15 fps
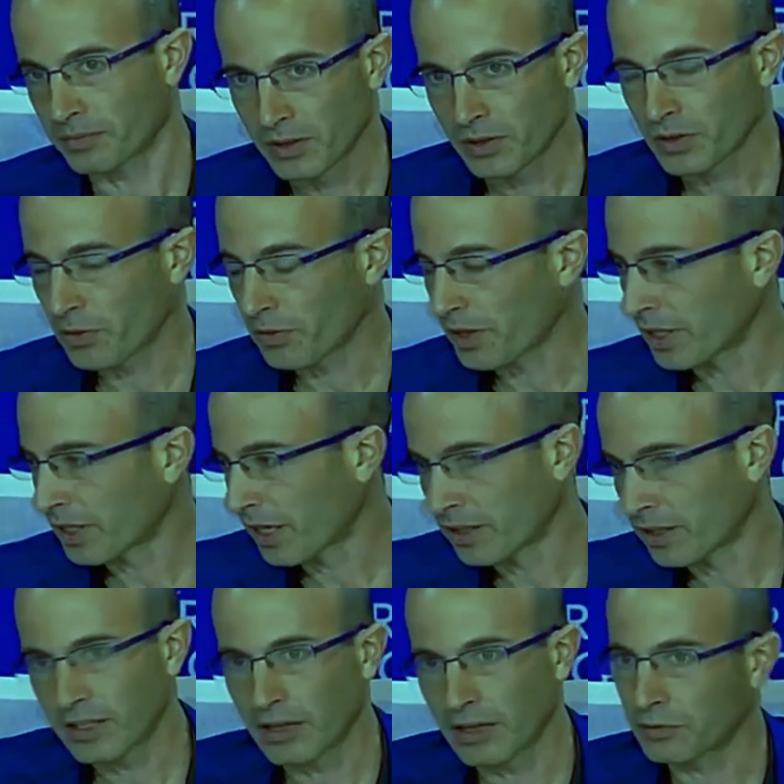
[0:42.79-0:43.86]
So they
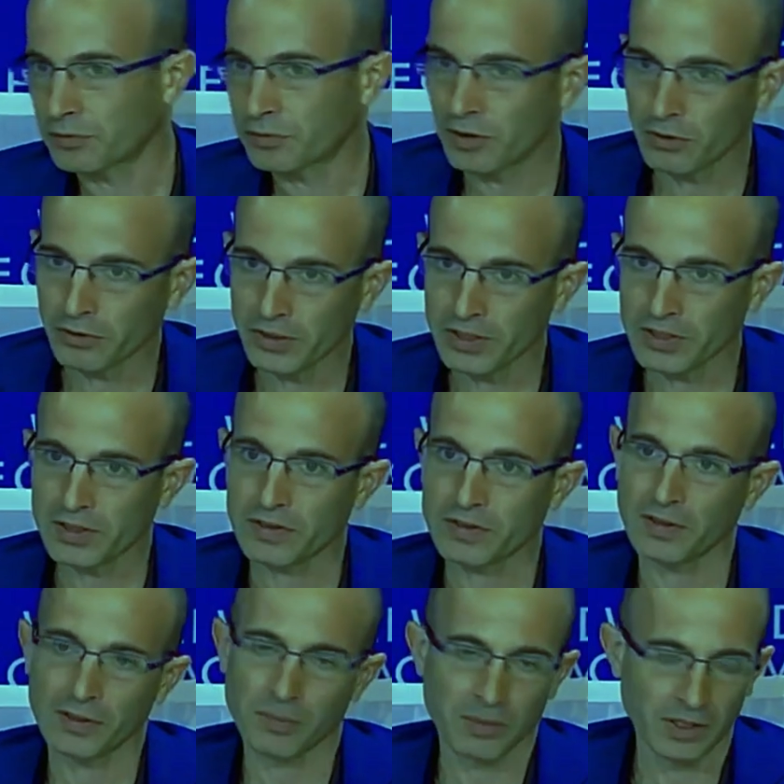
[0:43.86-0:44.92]
cut down forests,
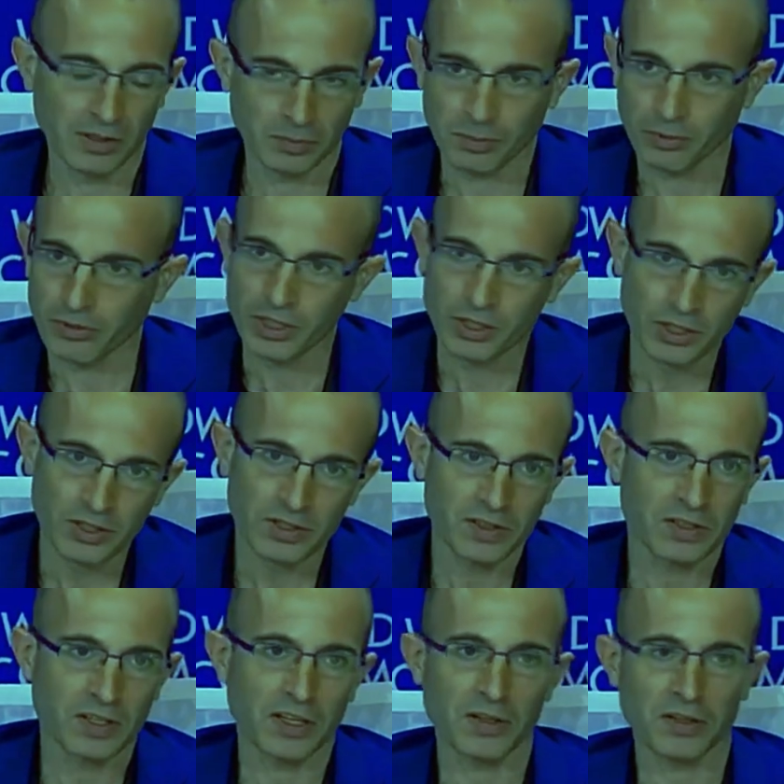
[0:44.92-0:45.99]
they build
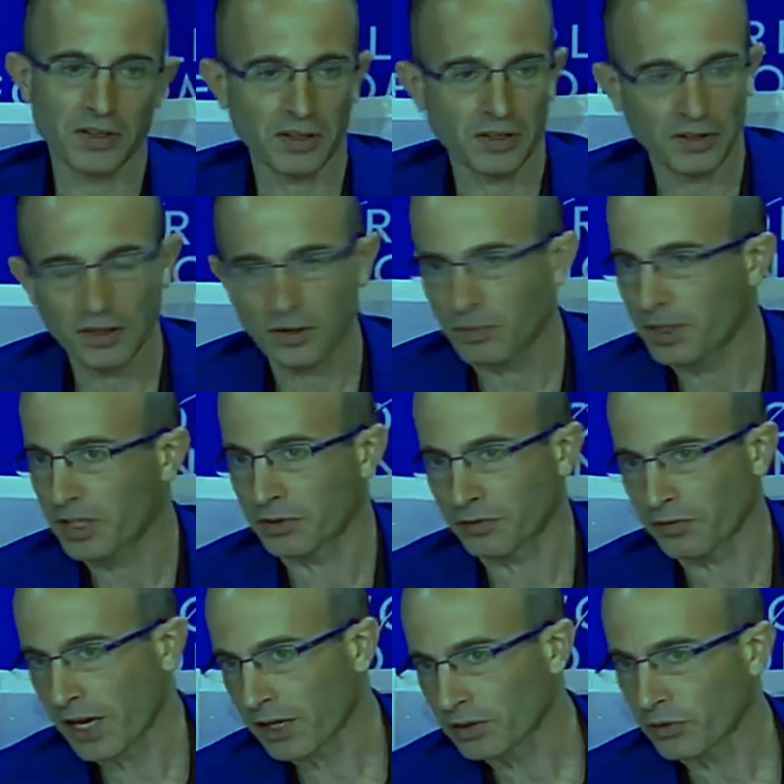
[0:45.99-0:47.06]
bridges, they build
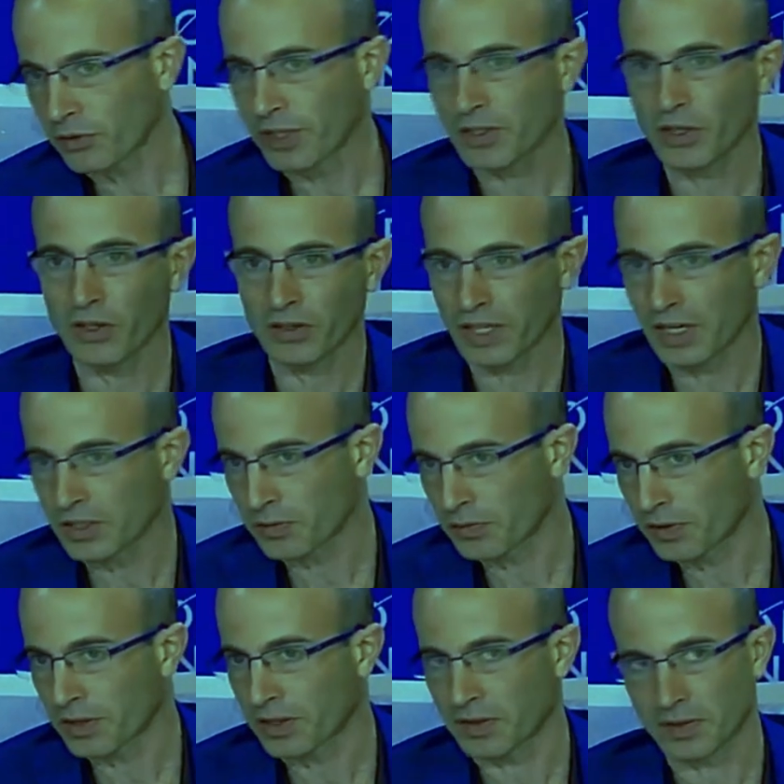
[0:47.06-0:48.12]
factories, all kinds of
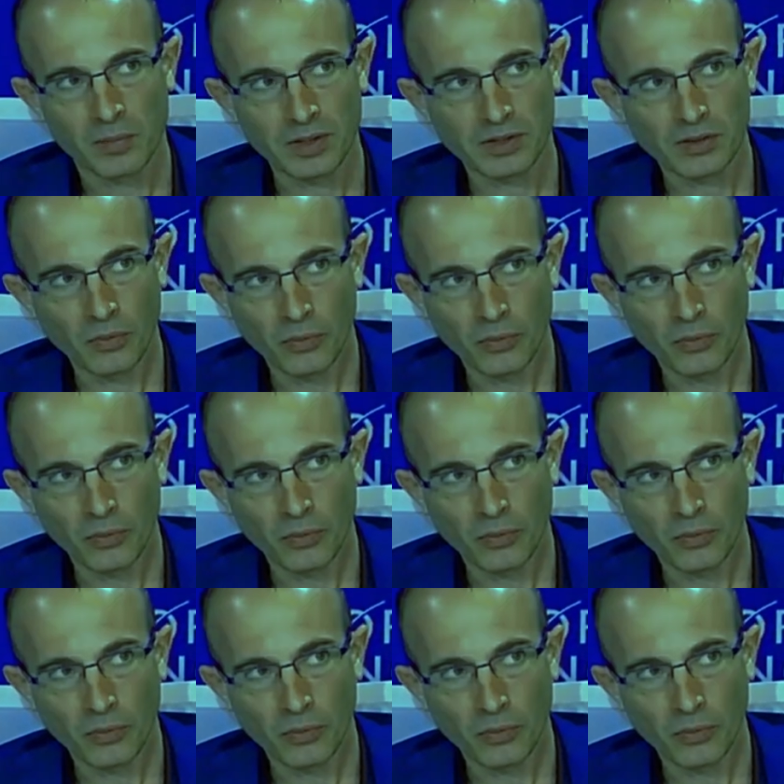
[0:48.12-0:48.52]
things. But the